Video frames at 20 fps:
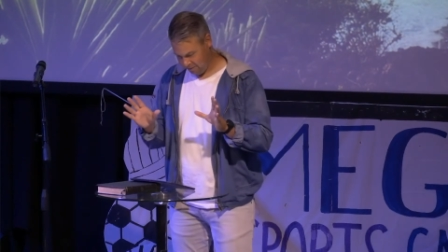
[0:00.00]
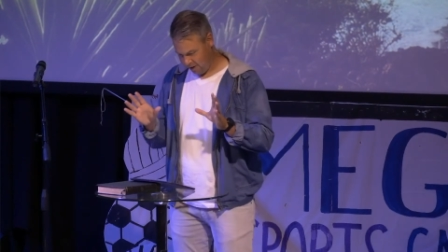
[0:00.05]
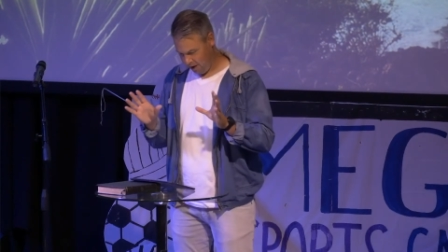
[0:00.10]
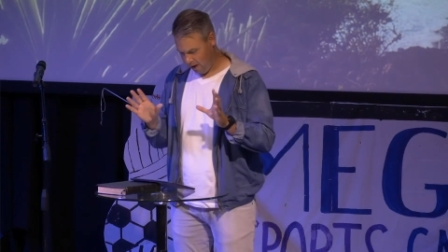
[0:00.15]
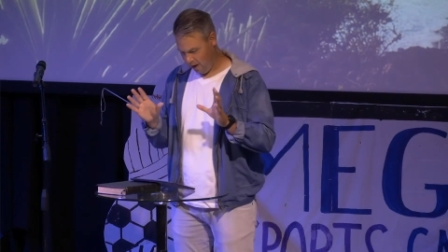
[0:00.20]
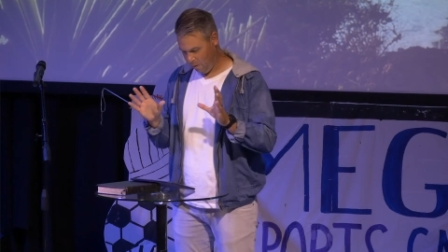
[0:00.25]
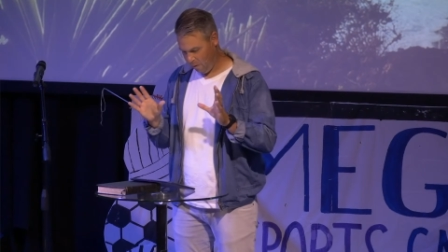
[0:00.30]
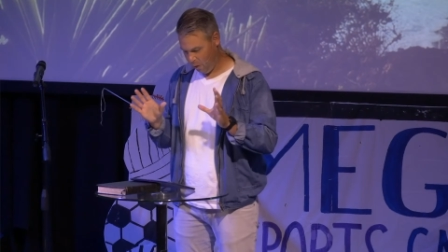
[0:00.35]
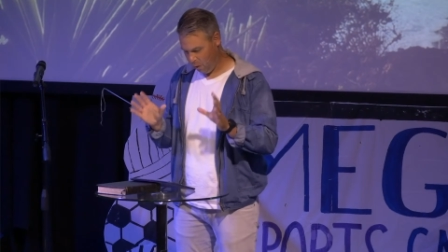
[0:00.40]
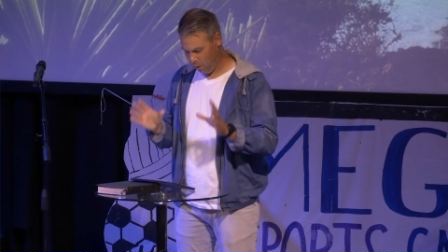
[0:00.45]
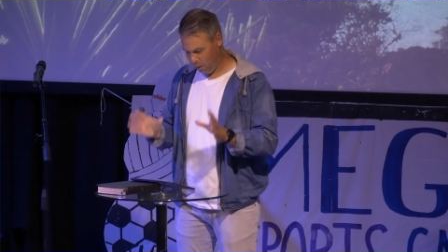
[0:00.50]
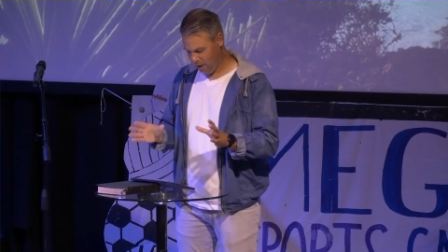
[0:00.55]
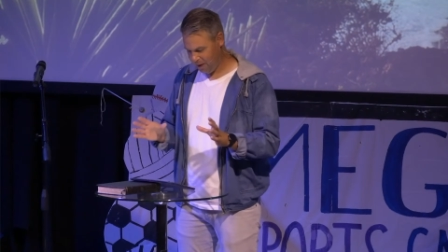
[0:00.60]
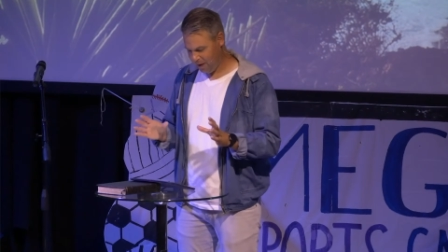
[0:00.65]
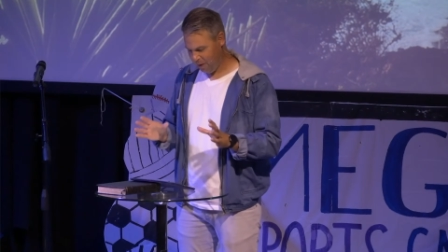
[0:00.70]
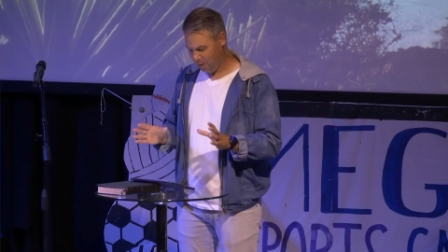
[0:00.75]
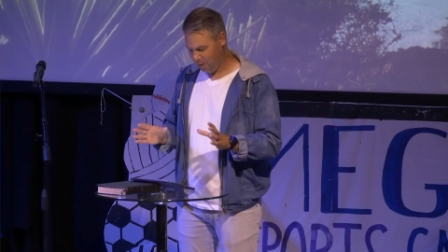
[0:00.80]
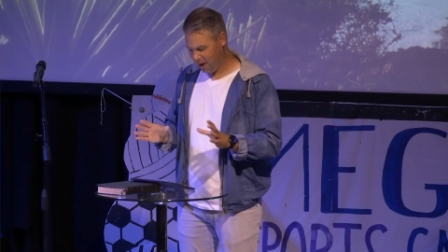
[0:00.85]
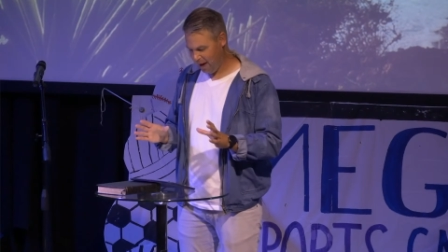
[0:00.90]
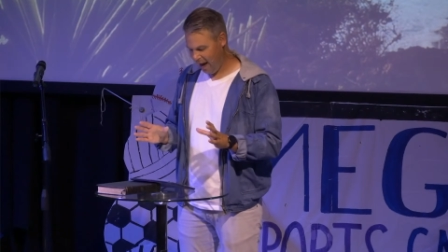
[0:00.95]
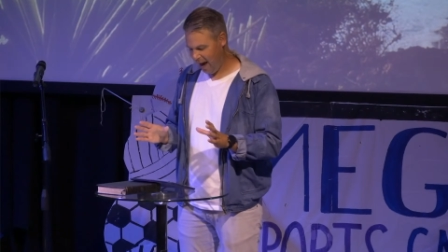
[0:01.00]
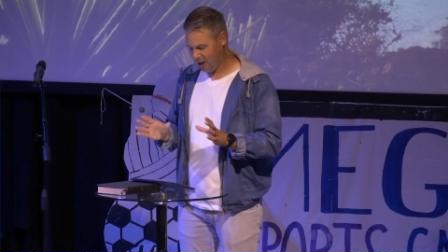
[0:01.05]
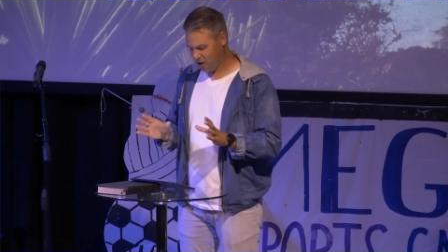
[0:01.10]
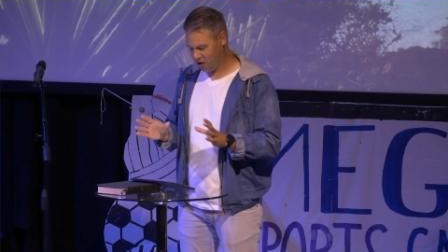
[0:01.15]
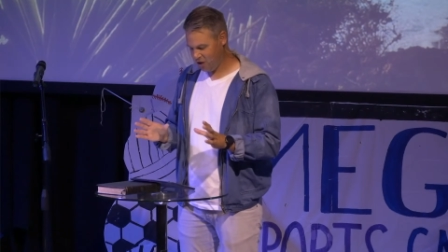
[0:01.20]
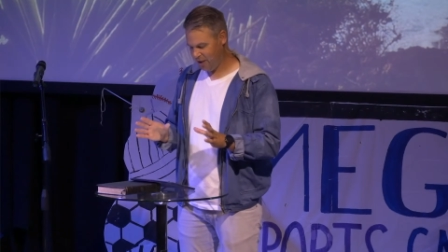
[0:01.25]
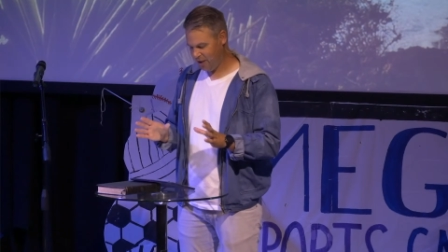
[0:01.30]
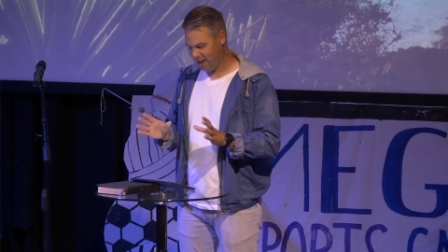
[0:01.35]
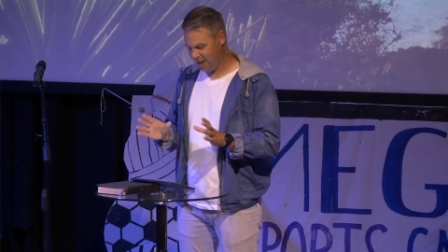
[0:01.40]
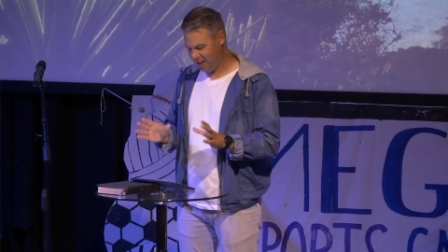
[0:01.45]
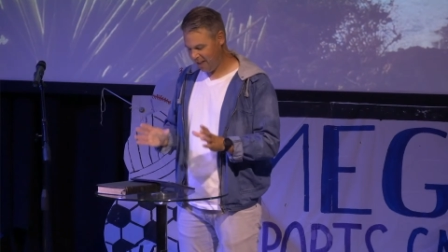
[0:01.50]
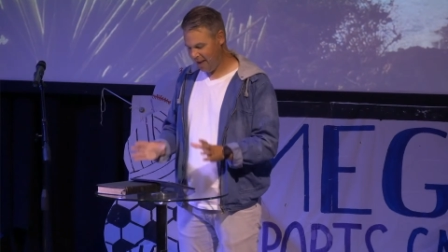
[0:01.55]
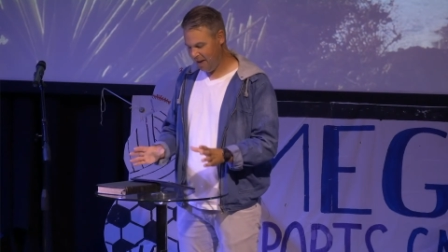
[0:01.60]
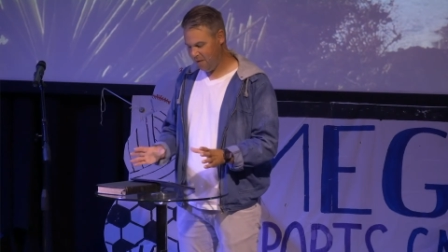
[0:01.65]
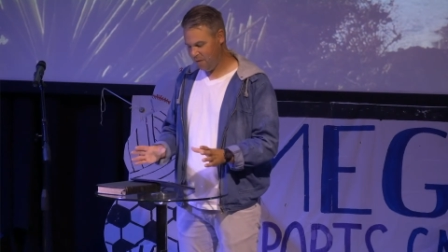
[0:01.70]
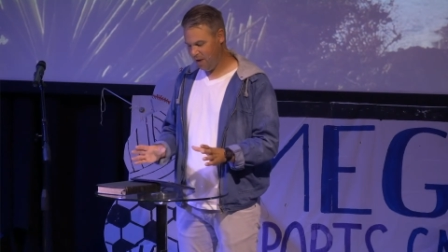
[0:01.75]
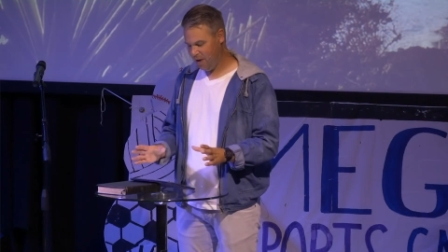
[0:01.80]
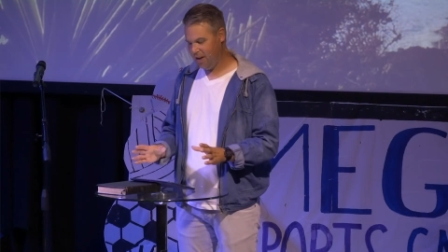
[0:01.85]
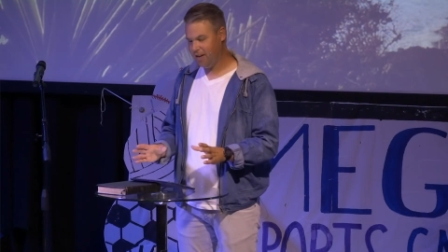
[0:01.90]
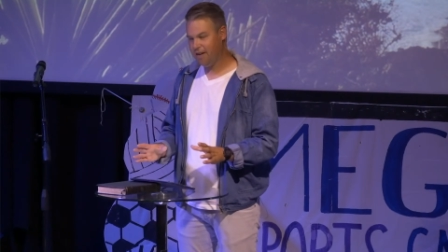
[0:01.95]
of the world that we actually
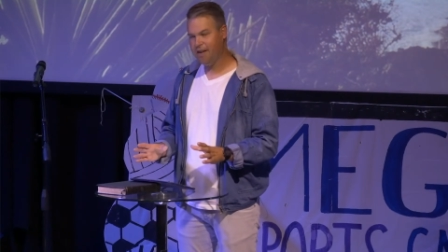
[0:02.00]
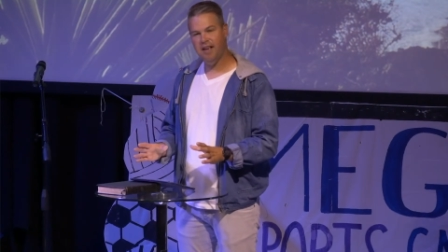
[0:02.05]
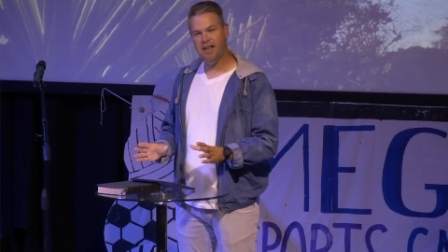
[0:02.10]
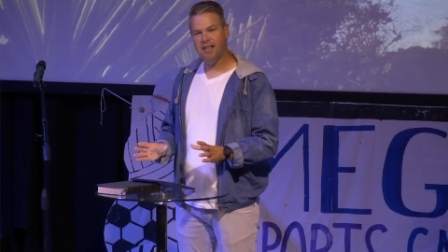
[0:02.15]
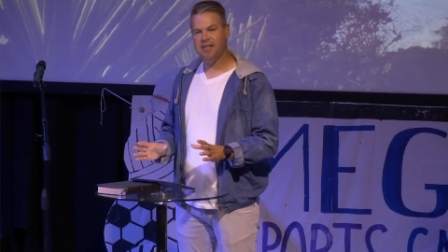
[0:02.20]
live in.